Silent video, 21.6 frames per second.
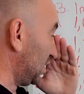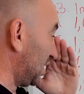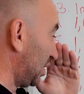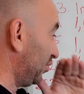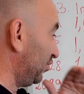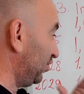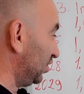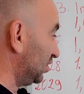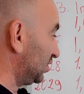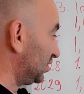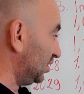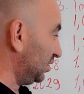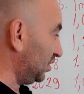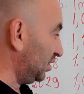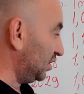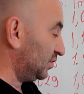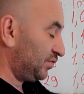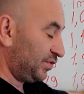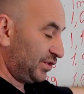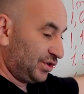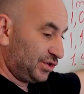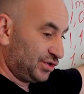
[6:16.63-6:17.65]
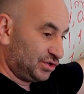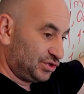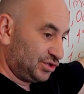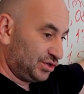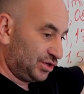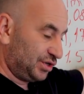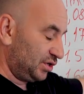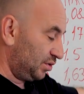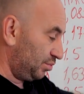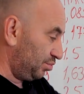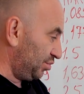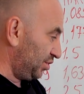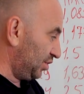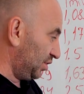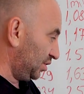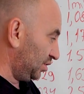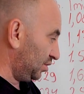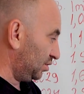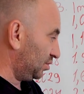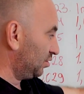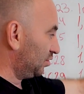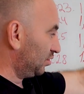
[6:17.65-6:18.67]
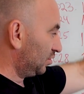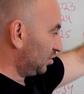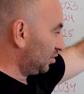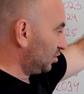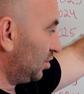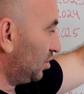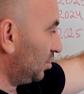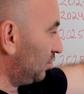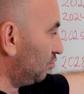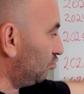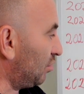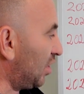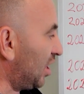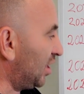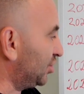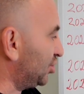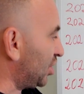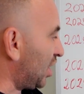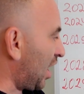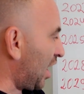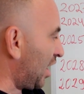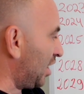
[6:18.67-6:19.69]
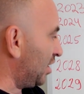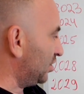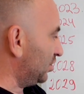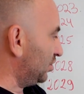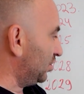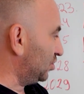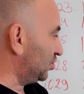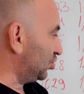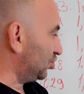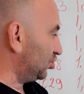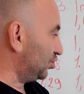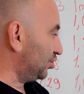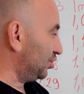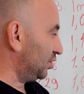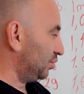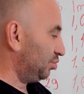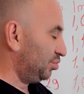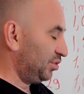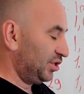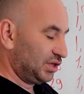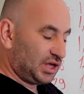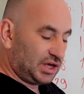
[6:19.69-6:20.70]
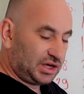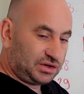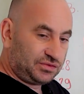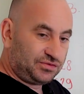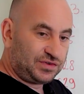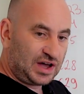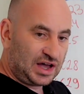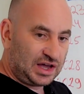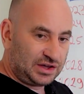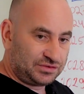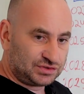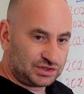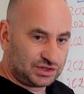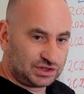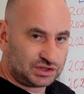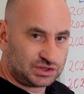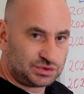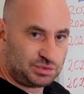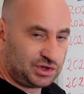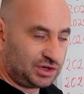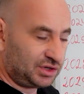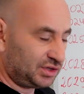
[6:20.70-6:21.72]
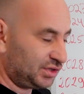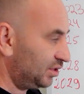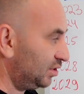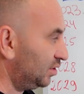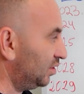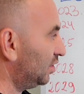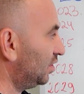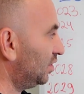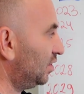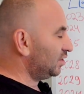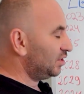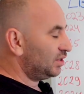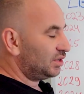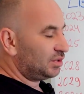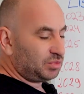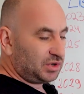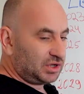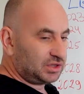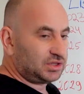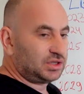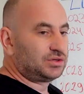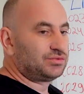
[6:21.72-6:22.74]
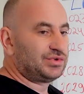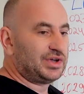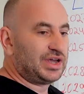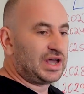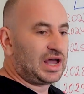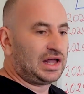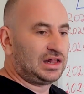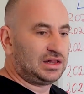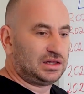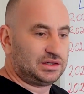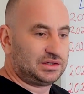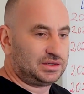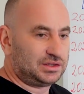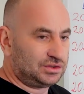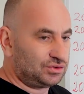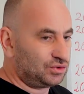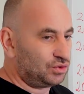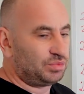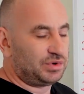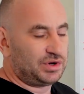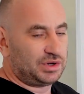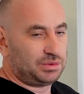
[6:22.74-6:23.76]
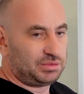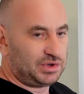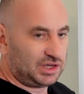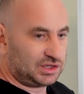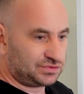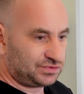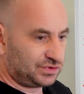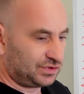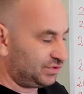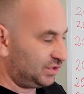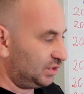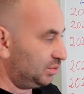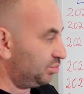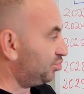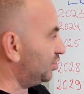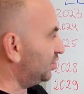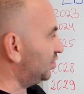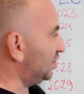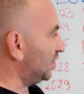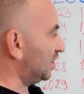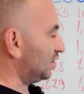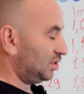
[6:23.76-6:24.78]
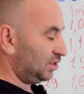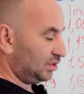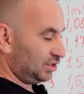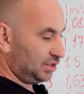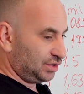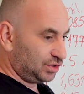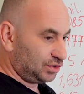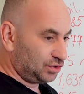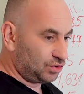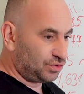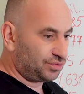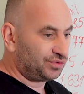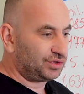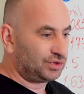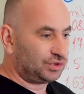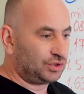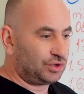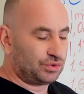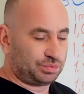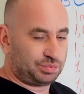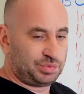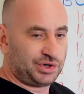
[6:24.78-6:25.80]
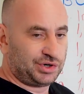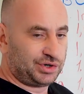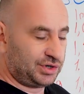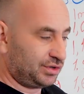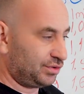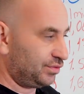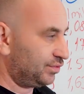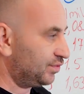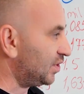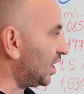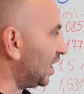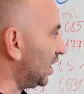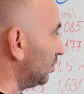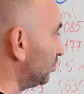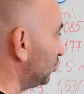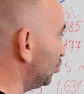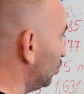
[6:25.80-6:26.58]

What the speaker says: Obviously, these figures are gonna be much higher. This is gonna be like 5-6 million, but in reality, nobody makes 15% a year over a long period of time.